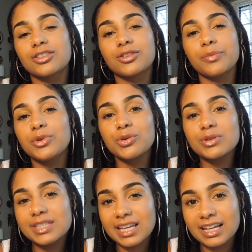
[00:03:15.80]
the
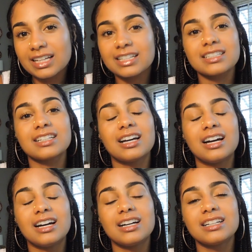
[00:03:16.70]
music,
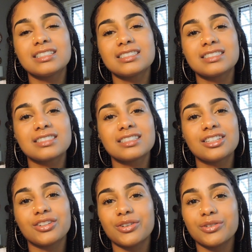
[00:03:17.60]
the
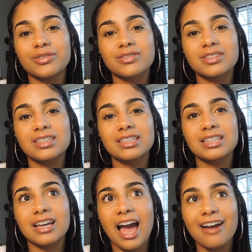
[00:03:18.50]

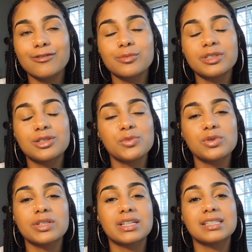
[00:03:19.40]
Afrobeats
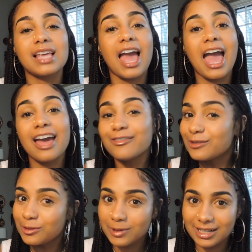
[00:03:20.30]
music is
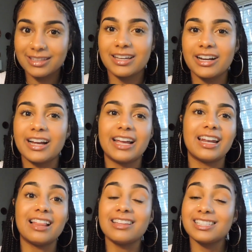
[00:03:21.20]
everywhere there,
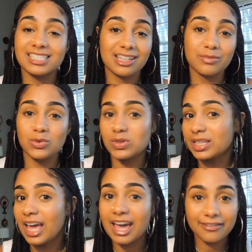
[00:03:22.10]
and I listen to that
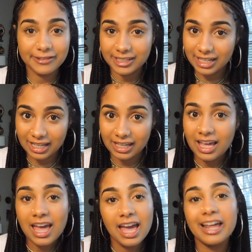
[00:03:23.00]
music every
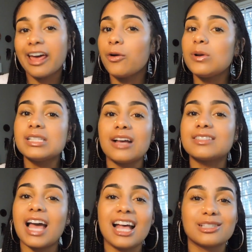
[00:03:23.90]
day, and I always
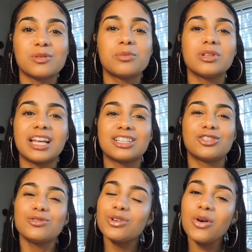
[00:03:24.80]
have to ask people, like,
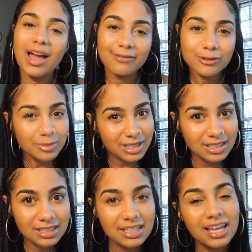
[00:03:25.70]
do you know
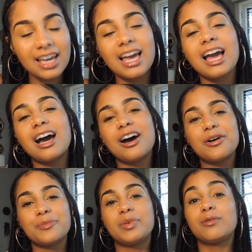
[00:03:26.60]
Afrobeats?
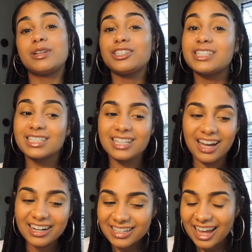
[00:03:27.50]
But when you're in
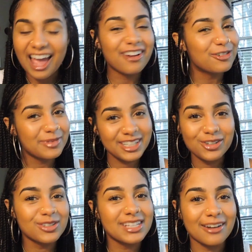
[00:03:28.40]
Ghana, everybody
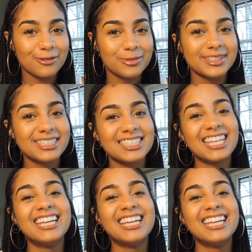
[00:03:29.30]
knows Afrobeats.